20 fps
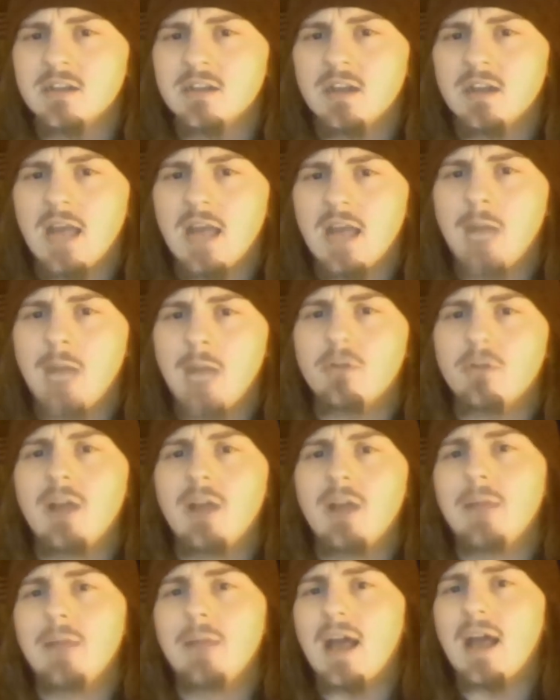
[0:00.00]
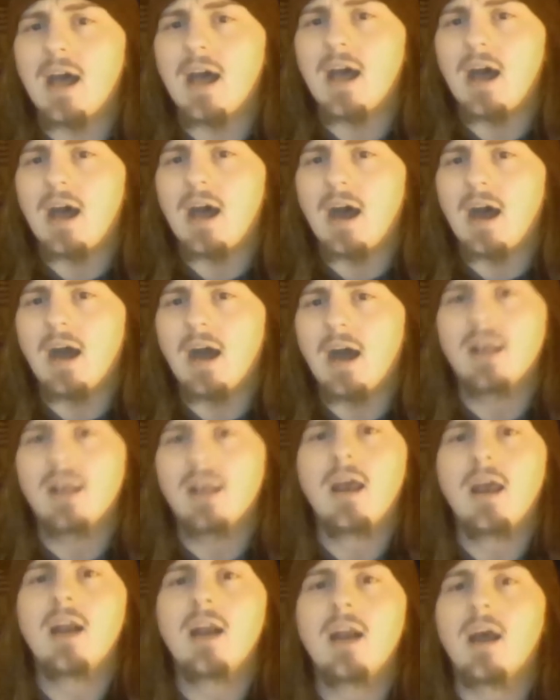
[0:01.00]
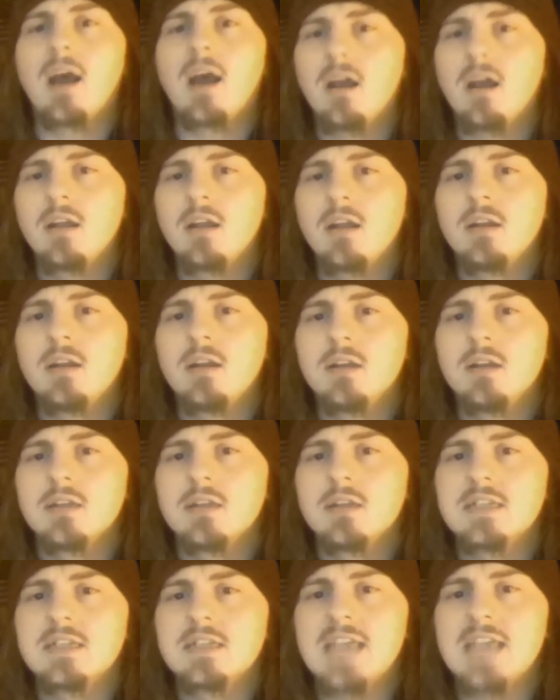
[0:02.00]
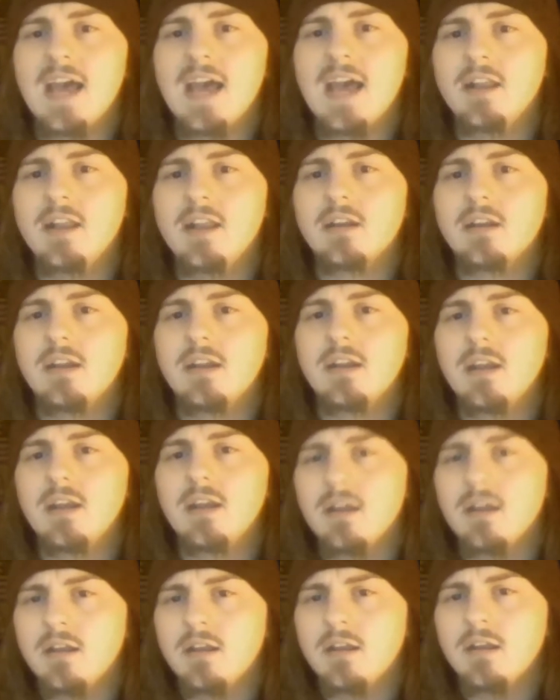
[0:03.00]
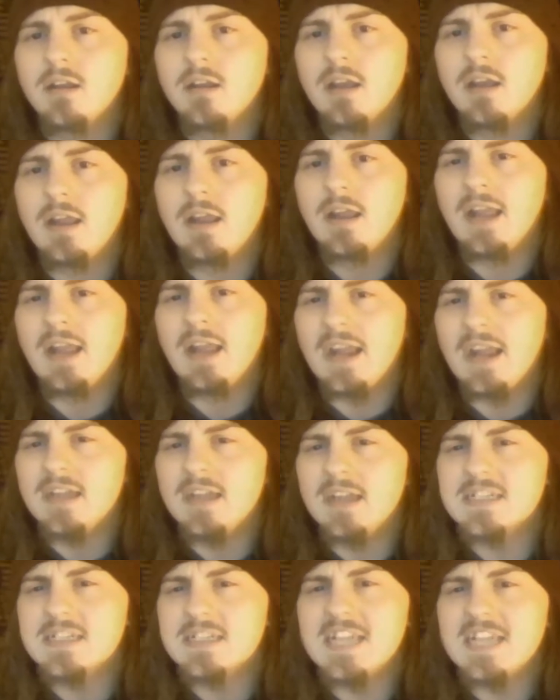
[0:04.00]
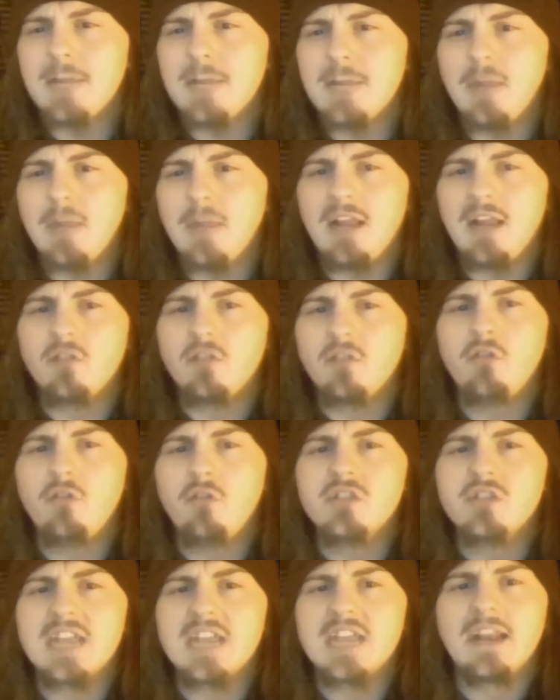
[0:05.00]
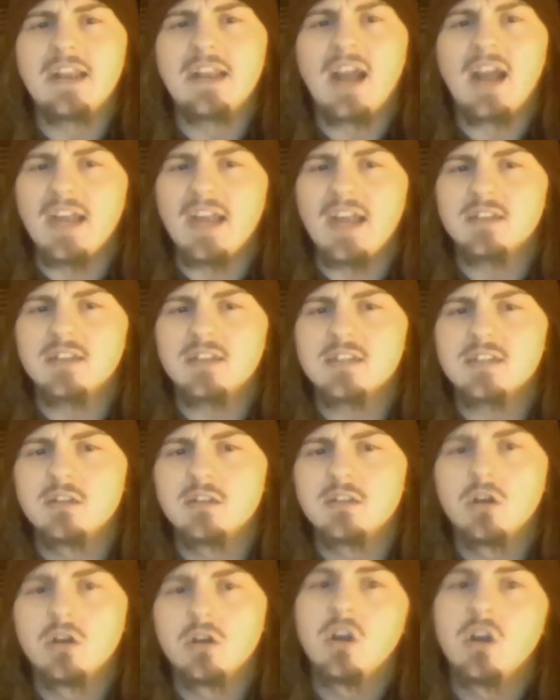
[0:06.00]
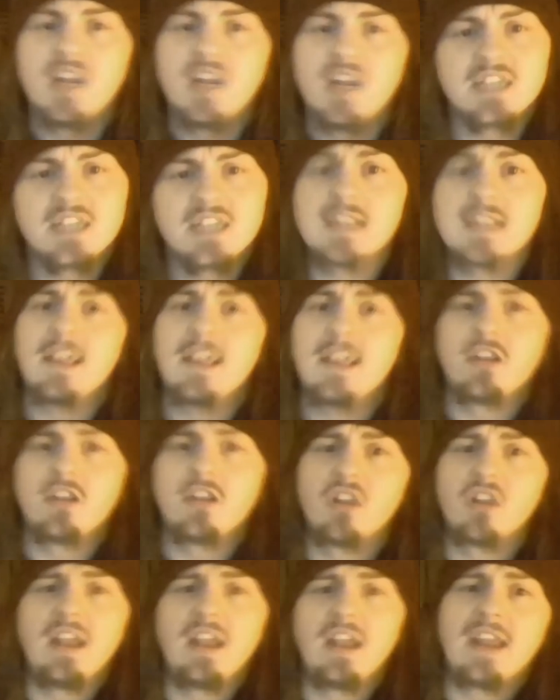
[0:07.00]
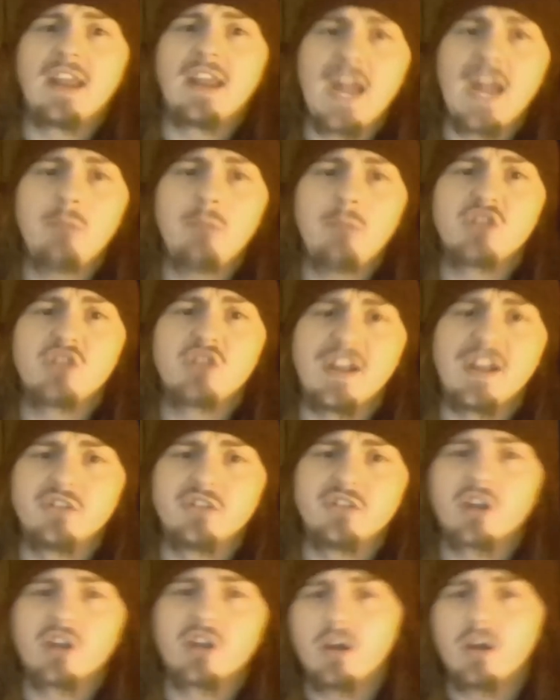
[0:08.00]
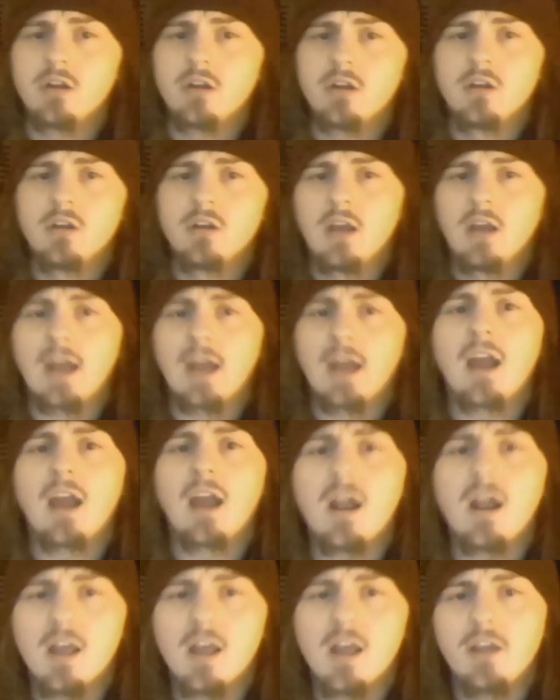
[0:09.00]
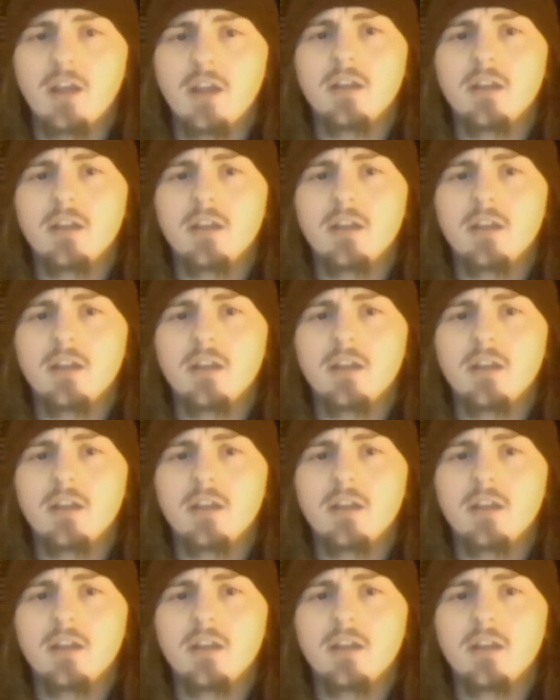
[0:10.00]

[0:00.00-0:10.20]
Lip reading: Abram Anana, said in a city meeting Tuesday night, "It's literally a game changer." Ayana,